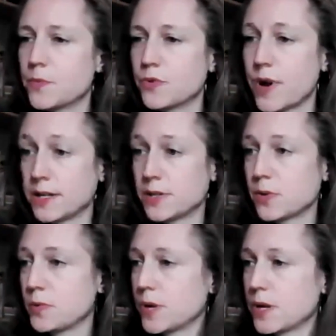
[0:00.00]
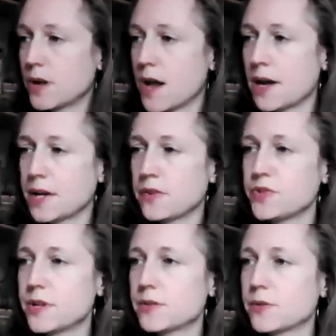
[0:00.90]
Great. So here's
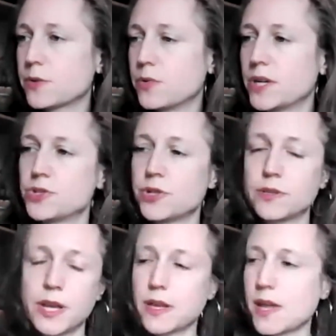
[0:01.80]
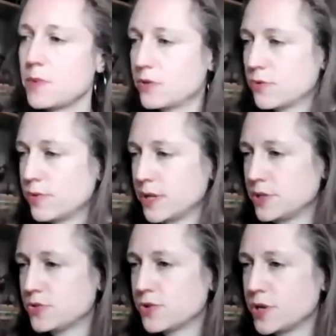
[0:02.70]
another question that came in through
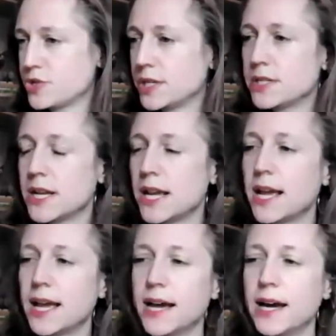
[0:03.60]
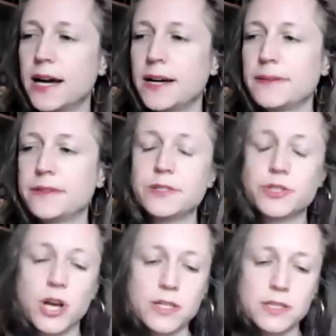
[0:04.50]
registration. You
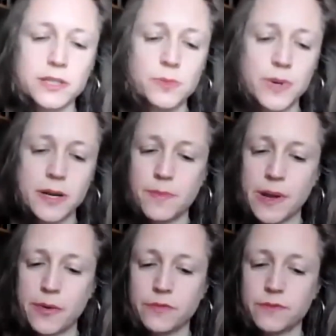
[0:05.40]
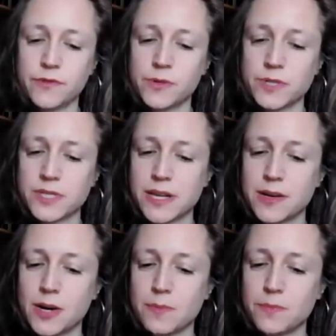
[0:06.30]
talked a little bit about focusing
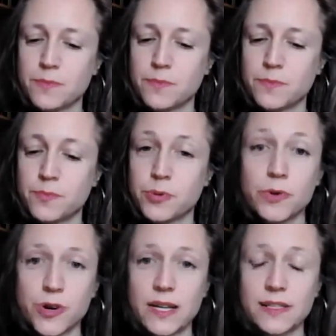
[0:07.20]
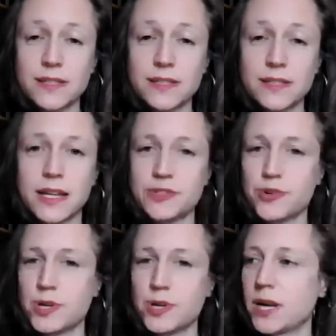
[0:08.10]
on progress,
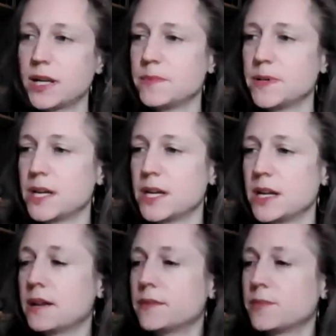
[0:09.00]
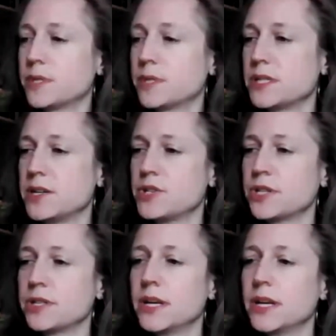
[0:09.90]
Ekaterina, at the beginning of the
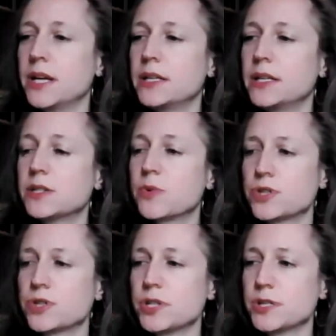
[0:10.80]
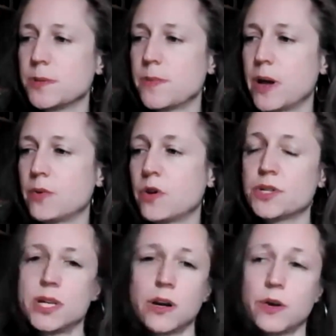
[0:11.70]
presentation. This question is about
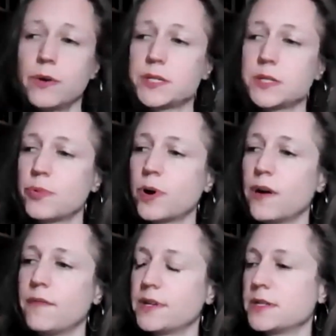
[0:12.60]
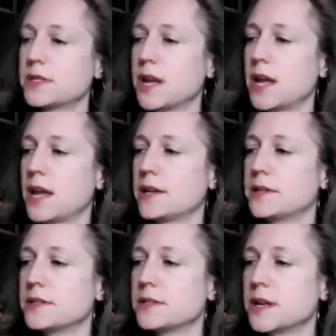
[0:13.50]
Ontario as a province
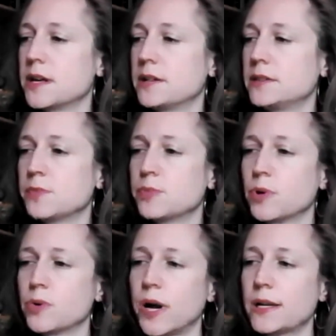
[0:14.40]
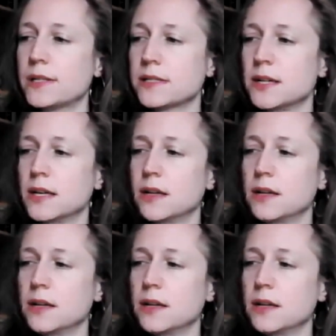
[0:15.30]
and their progress.